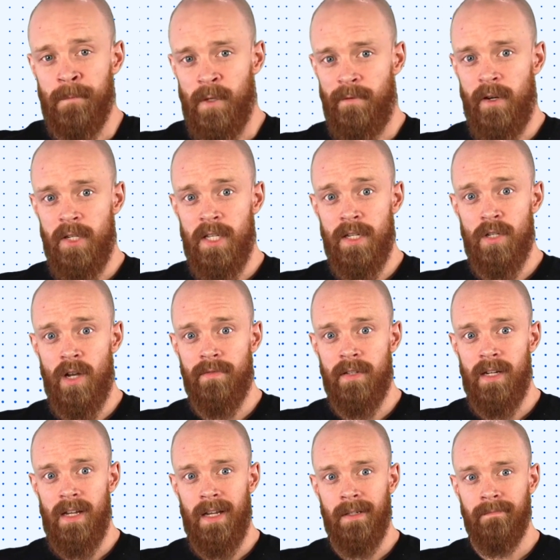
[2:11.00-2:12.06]
To finish things off
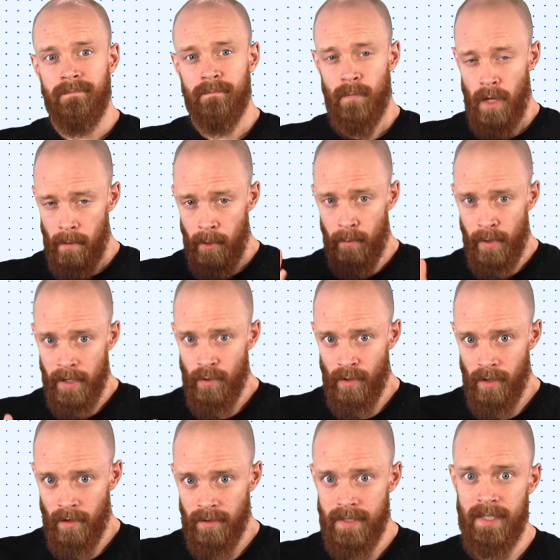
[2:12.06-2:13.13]
today, I'm going to bring you a
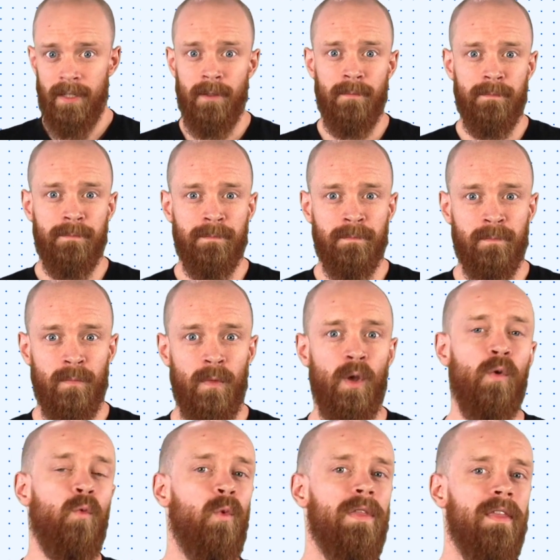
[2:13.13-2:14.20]
little deal.
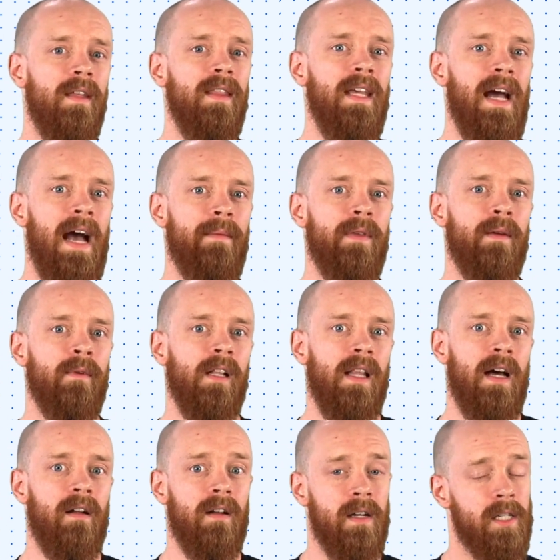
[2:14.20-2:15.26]
Within the IBM
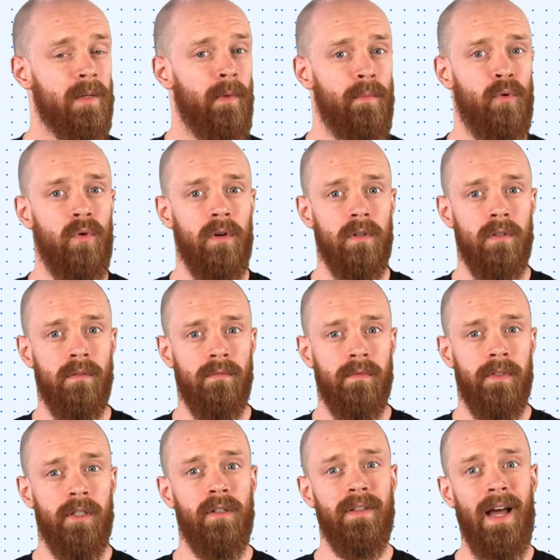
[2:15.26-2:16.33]
Cloud customer portal,
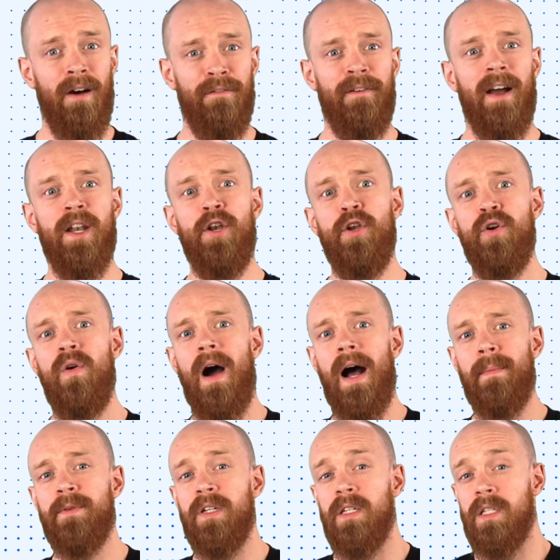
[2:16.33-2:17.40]
you'll now find new
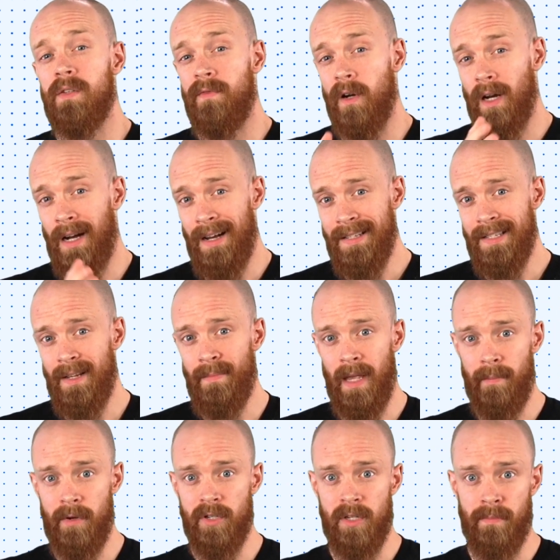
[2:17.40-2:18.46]
options for custom
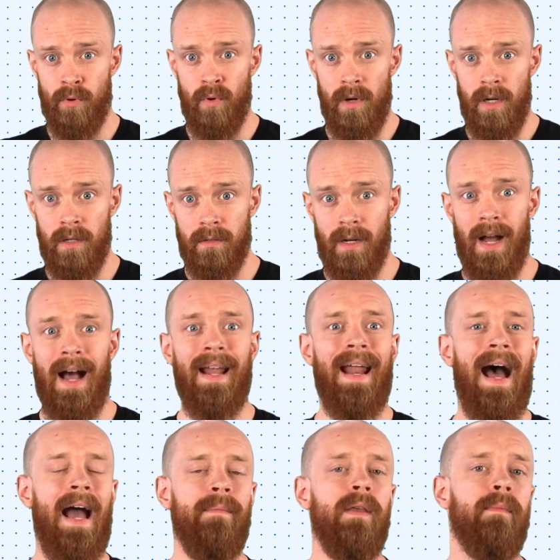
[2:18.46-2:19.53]
image support on
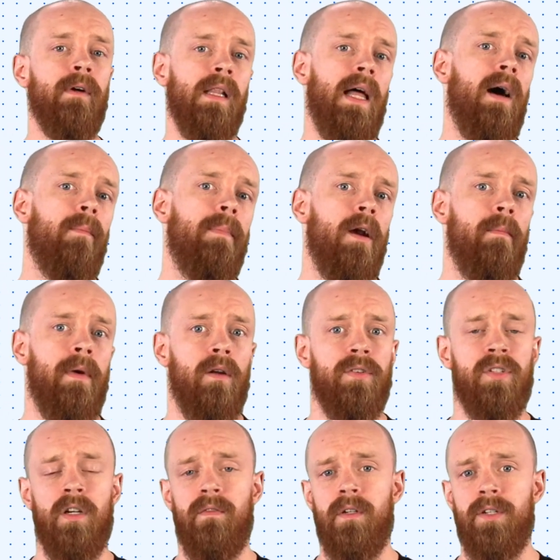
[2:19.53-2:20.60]
IBM Cloud bare metal
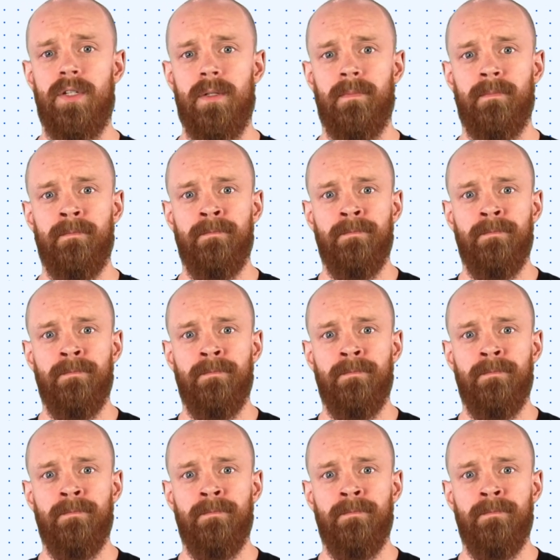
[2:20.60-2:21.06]
servers.